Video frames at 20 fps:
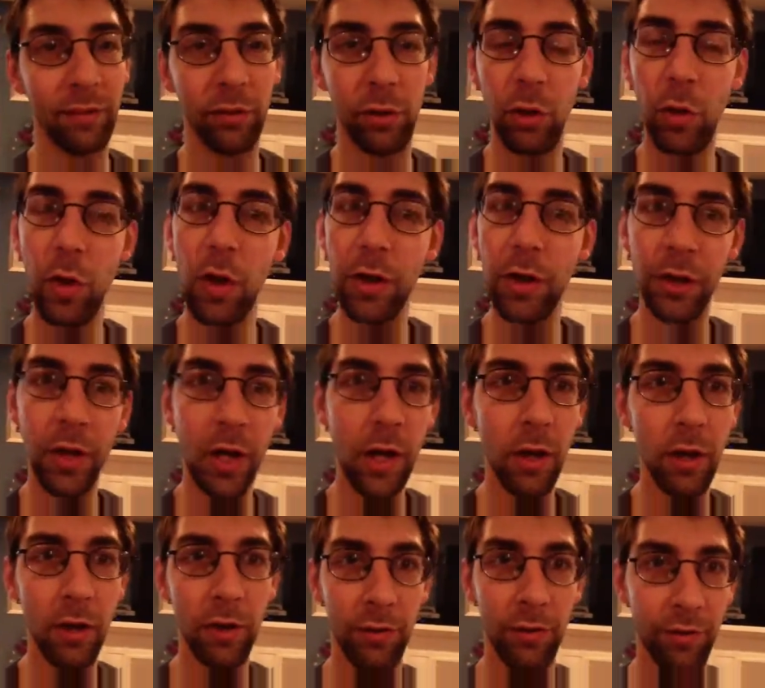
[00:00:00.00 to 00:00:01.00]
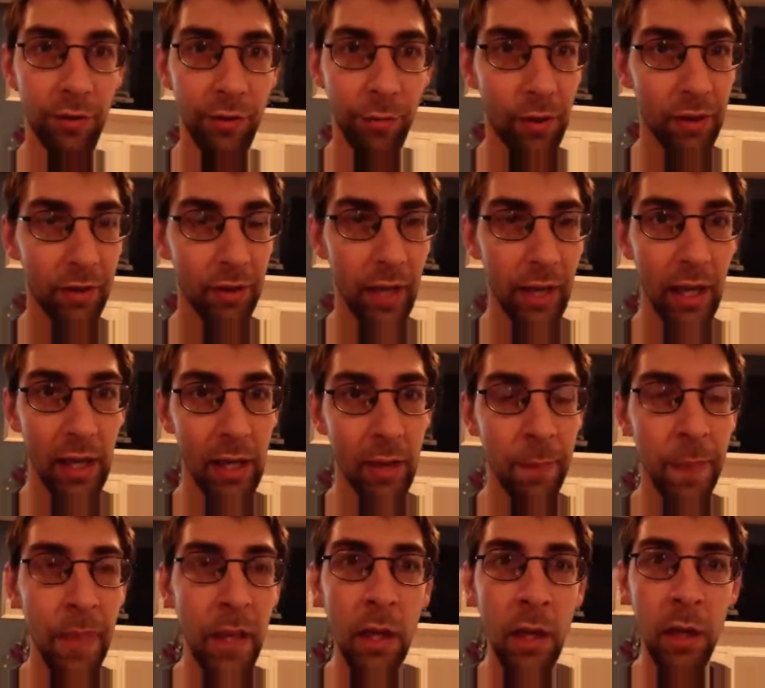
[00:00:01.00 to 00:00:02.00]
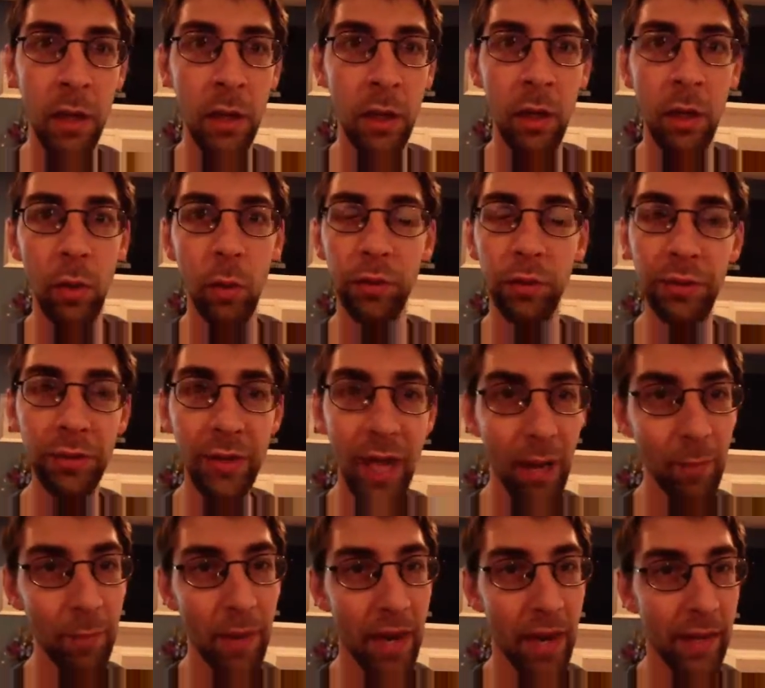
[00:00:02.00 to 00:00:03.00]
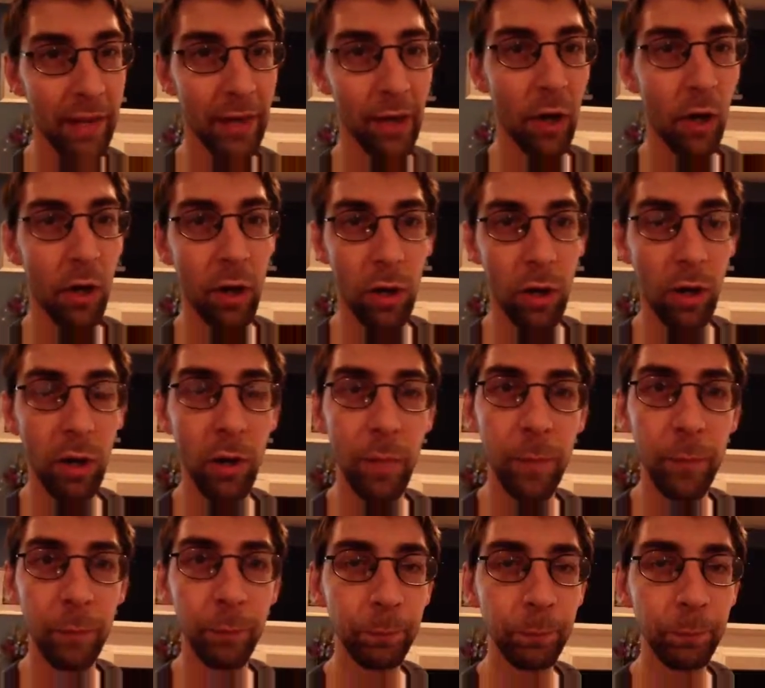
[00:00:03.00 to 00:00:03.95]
$200 and stuff like that, which is not bad at all.